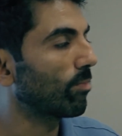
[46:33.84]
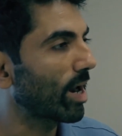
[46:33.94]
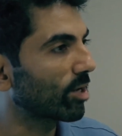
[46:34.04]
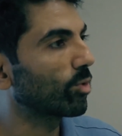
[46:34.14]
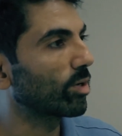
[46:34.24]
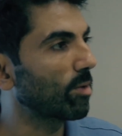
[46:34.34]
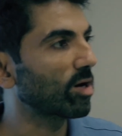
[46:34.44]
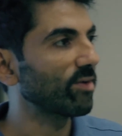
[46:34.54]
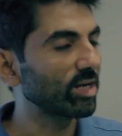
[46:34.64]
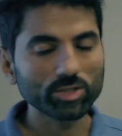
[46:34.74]
adequate amount of
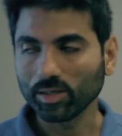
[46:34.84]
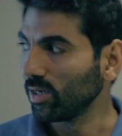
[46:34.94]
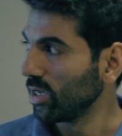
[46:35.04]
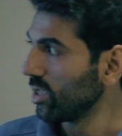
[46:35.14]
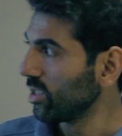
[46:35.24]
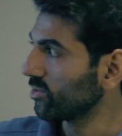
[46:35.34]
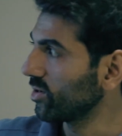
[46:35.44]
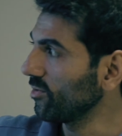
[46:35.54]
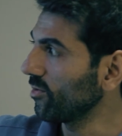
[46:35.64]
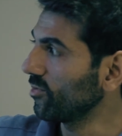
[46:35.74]
energy.
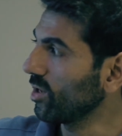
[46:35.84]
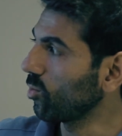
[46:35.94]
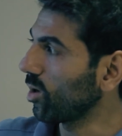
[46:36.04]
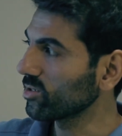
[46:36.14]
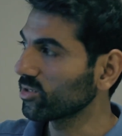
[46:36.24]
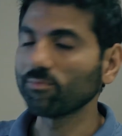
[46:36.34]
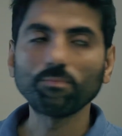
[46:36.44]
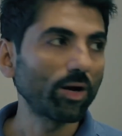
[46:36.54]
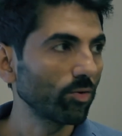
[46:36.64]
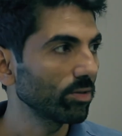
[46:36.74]
350 watts of
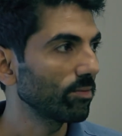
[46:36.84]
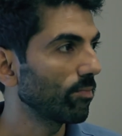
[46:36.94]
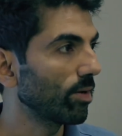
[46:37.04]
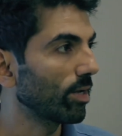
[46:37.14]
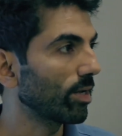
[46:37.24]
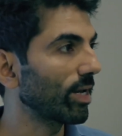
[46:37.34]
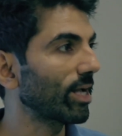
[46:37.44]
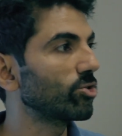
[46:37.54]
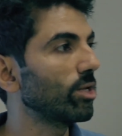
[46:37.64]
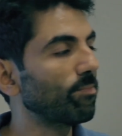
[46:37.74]
power can
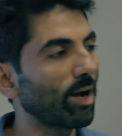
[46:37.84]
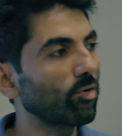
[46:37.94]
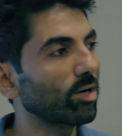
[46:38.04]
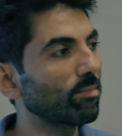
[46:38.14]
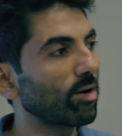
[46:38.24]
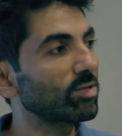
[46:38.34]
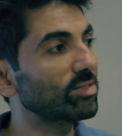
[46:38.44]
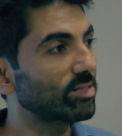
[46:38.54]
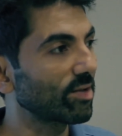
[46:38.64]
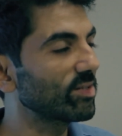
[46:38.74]
actually power about
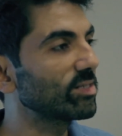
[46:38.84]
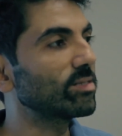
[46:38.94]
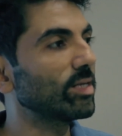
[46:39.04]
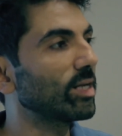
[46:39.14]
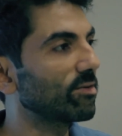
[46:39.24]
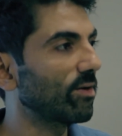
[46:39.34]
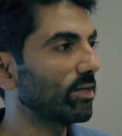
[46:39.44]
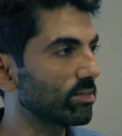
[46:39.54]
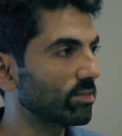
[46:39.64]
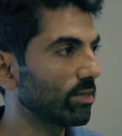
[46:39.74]
7 ceiling
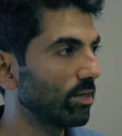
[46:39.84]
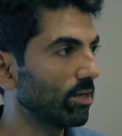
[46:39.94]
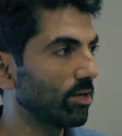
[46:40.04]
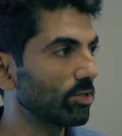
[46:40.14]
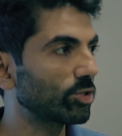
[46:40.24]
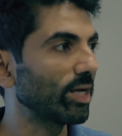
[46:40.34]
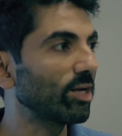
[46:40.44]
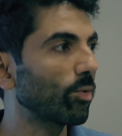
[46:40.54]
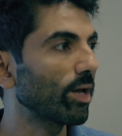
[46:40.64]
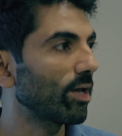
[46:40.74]
fans. So in a
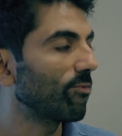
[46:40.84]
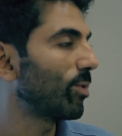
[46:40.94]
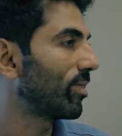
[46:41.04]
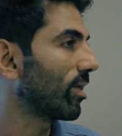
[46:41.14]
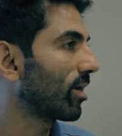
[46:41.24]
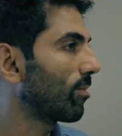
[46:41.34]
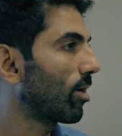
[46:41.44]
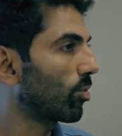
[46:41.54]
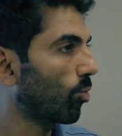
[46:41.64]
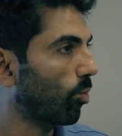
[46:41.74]
way, if we think
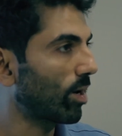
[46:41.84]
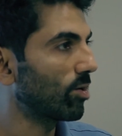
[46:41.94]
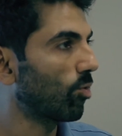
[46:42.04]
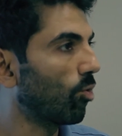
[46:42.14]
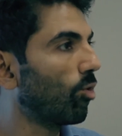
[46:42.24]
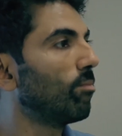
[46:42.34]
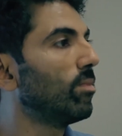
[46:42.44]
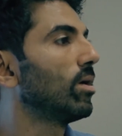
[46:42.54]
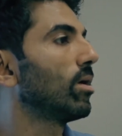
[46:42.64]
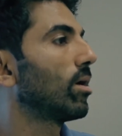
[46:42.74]
about one home,
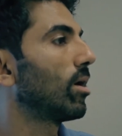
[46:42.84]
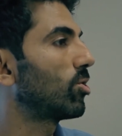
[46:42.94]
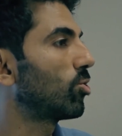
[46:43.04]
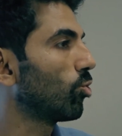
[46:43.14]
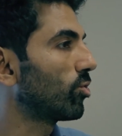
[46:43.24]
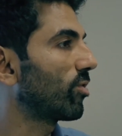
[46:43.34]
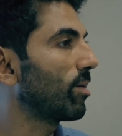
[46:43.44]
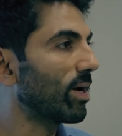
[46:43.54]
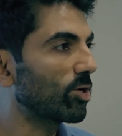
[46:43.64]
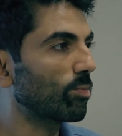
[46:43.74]
a 2-3
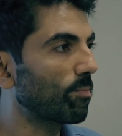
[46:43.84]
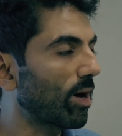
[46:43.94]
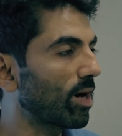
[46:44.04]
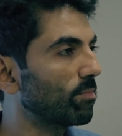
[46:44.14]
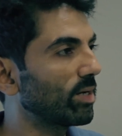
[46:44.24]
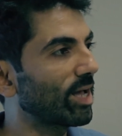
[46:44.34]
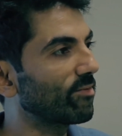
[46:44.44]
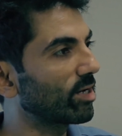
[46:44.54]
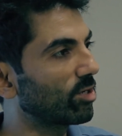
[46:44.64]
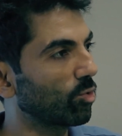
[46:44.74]
bedroom apartment
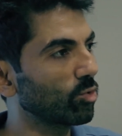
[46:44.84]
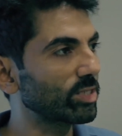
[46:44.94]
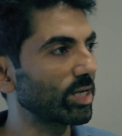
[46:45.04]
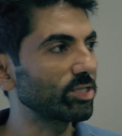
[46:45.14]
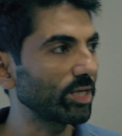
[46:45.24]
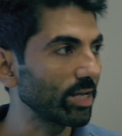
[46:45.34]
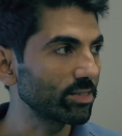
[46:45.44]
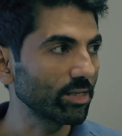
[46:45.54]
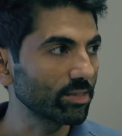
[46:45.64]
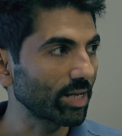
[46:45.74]
having 2 such
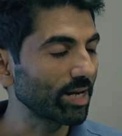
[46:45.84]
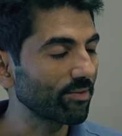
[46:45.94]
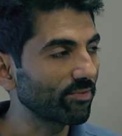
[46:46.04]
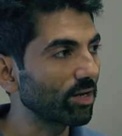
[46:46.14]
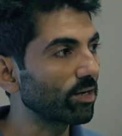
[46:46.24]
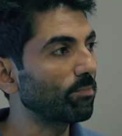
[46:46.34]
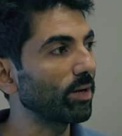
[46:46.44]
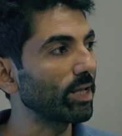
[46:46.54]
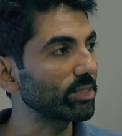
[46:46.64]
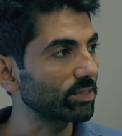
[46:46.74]
ACs, and if they are
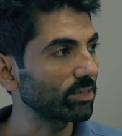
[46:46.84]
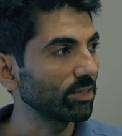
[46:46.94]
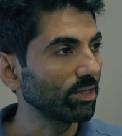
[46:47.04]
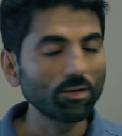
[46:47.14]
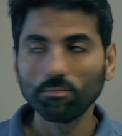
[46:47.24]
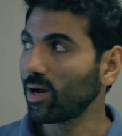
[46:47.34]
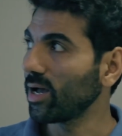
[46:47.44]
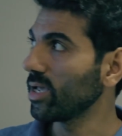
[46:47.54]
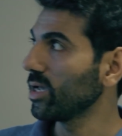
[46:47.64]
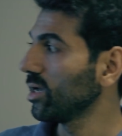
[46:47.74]
replaced
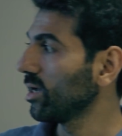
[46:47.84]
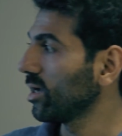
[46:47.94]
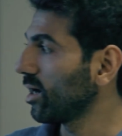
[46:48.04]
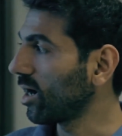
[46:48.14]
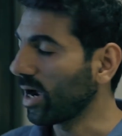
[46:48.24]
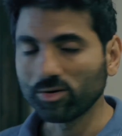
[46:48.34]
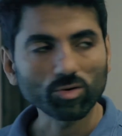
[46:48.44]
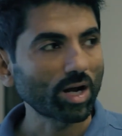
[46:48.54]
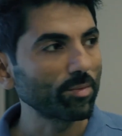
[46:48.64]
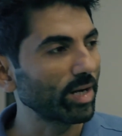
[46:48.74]
by a
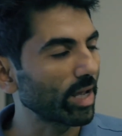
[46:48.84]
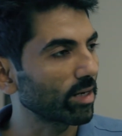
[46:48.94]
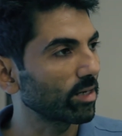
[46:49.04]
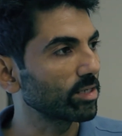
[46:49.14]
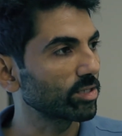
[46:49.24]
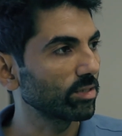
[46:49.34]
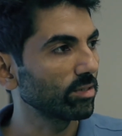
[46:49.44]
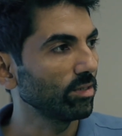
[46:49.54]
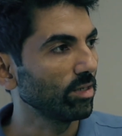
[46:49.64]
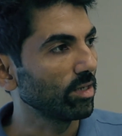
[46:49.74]
hydrocarbon air conditioner,
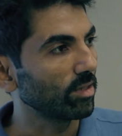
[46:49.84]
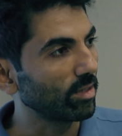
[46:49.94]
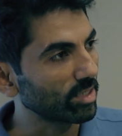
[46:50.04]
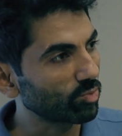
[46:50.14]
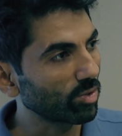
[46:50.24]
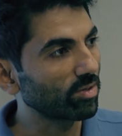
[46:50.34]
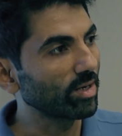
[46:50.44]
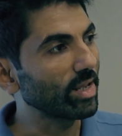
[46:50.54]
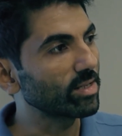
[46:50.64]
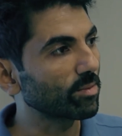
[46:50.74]
this would
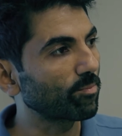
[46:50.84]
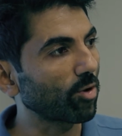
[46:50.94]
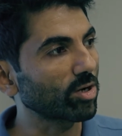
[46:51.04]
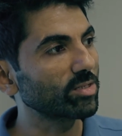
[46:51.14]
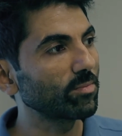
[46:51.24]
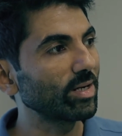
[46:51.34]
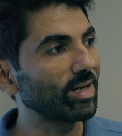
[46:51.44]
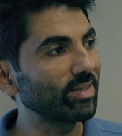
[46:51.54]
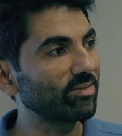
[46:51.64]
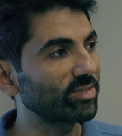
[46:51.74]
release
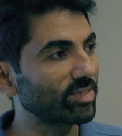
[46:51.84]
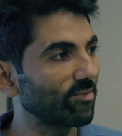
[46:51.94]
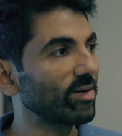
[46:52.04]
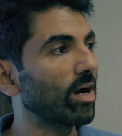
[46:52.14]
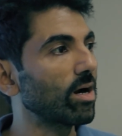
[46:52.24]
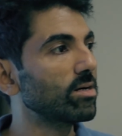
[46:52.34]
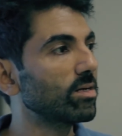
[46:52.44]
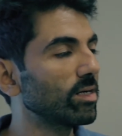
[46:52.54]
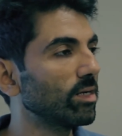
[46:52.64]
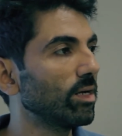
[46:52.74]
approximately
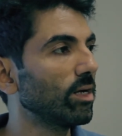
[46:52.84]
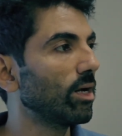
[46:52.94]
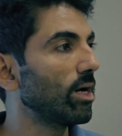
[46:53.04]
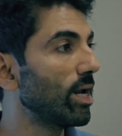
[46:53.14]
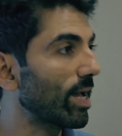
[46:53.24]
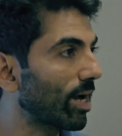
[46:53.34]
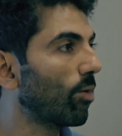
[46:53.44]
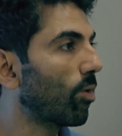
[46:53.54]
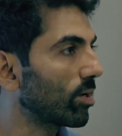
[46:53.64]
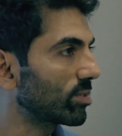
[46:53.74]
700
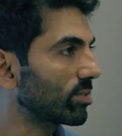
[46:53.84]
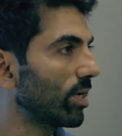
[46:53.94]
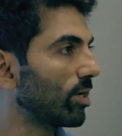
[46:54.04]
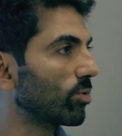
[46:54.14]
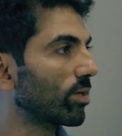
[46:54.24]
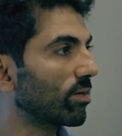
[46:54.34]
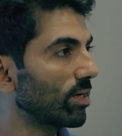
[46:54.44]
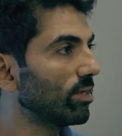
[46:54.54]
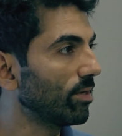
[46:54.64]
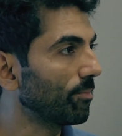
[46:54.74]
megawatts into the
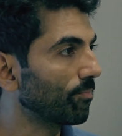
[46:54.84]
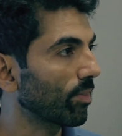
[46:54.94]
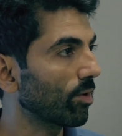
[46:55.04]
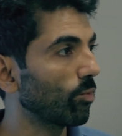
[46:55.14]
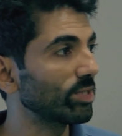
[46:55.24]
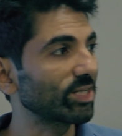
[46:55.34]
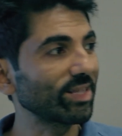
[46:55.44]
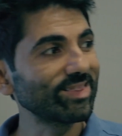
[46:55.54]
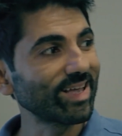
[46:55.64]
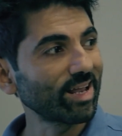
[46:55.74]
grid, which
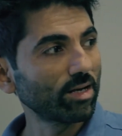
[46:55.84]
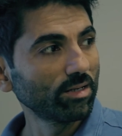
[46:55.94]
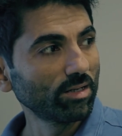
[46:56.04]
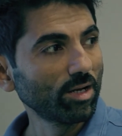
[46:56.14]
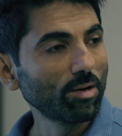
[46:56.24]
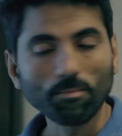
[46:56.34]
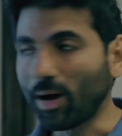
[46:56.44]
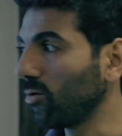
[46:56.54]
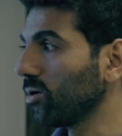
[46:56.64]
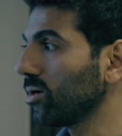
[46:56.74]
can then
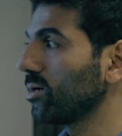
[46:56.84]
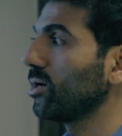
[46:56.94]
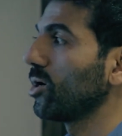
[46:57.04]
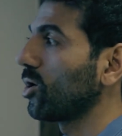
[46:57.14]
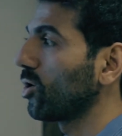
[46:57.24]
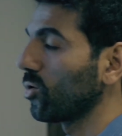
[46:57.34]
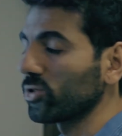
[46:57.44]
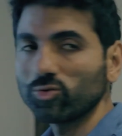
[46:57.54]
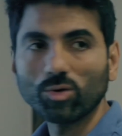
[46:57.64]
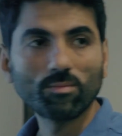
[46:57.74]
power close
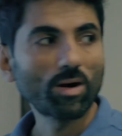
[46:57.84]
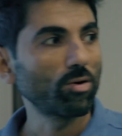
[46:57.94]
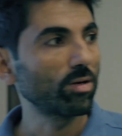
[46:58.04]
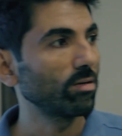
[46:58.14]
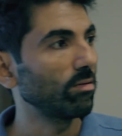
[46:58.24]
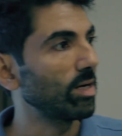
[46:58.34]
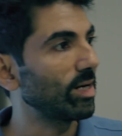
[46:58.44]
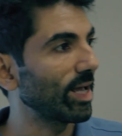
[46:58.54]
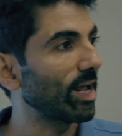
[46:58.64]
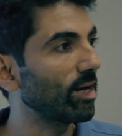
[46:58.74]
to about
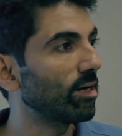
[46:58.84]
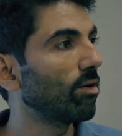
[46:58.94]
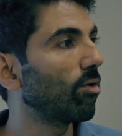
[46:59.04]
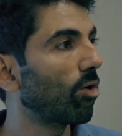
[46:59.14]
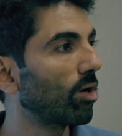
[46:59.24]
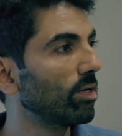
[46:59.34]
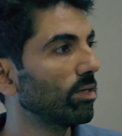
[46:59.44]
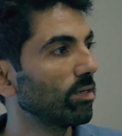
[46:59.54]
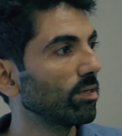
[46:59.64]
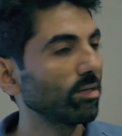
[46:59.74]
10 odd
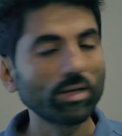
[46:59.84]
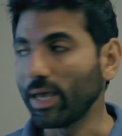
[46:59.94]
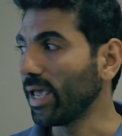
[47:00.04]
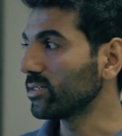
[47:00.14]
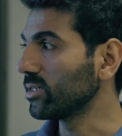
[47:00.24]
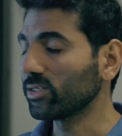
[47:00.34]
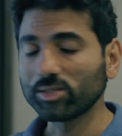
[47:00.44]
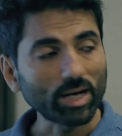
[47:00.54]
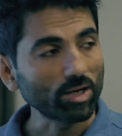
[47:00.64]
ACs, 10 to